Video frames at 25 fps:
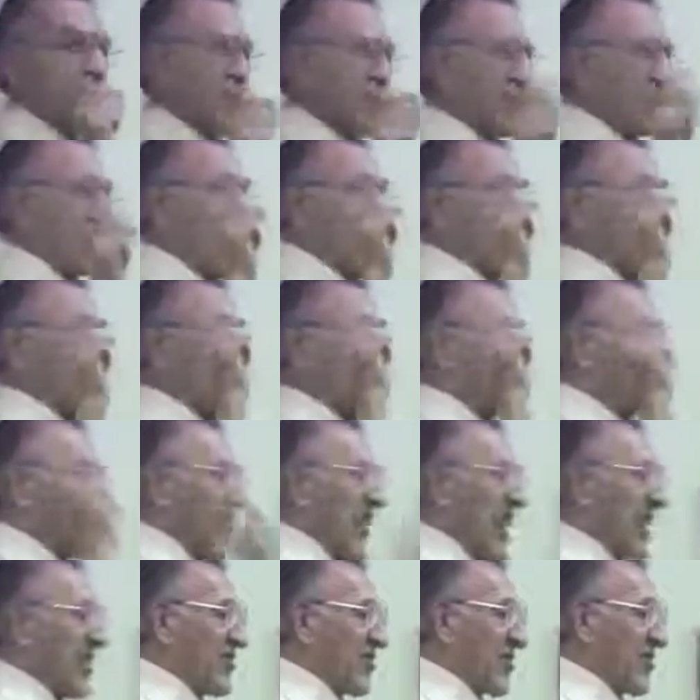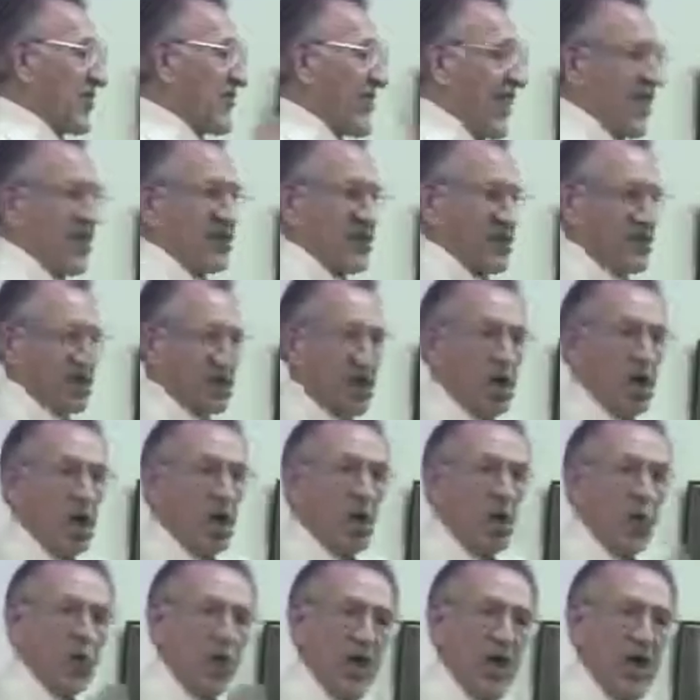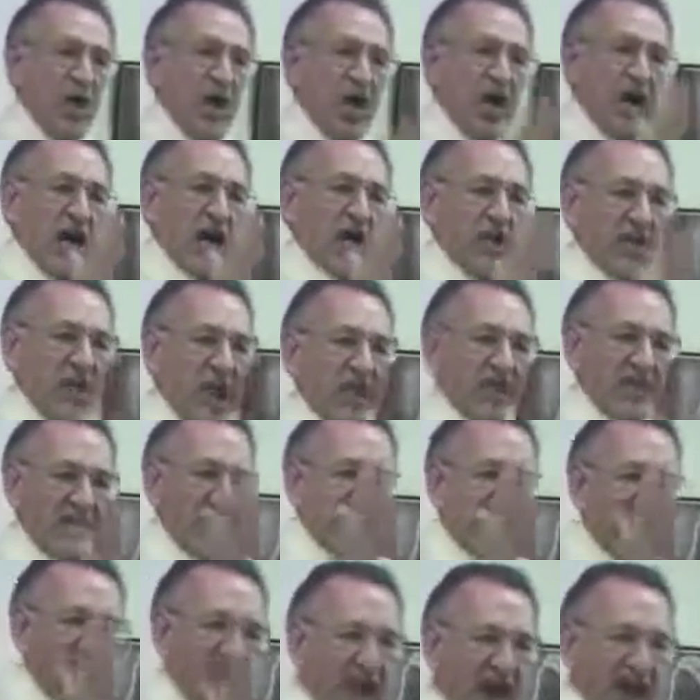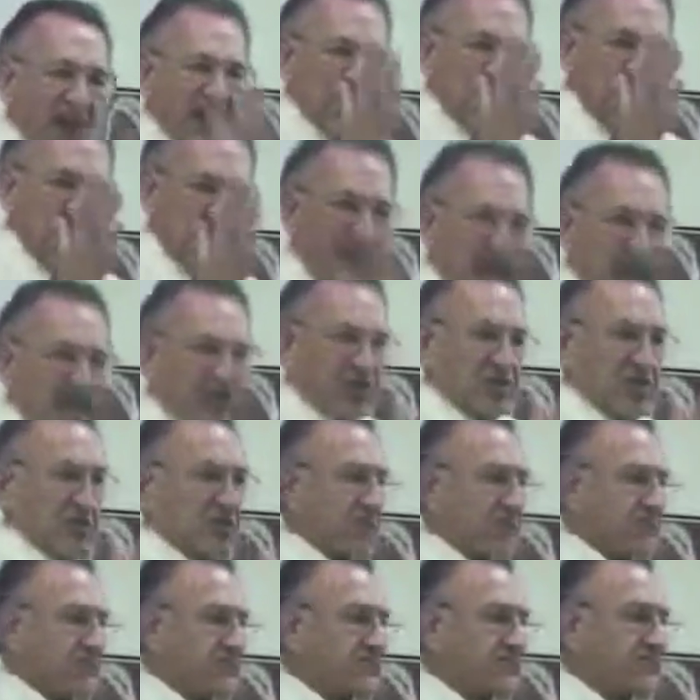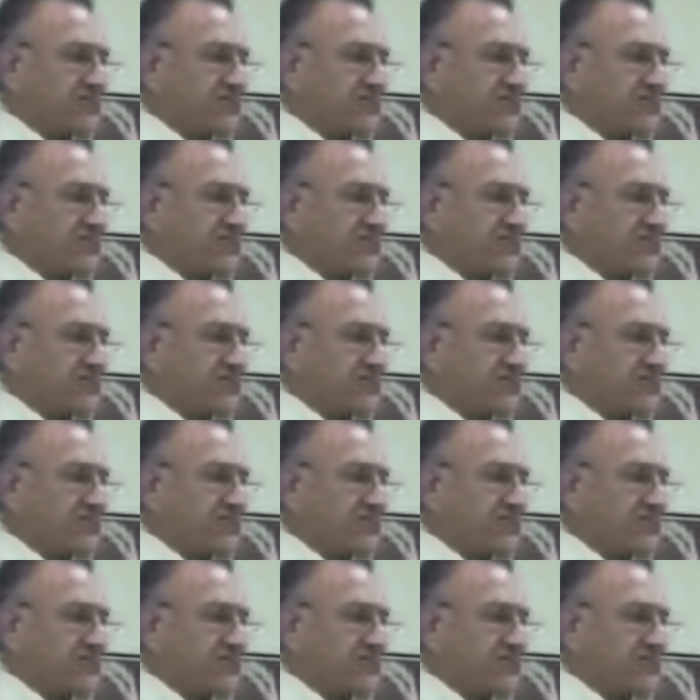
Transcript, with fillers: You are a father of nations. We are not the father of nations.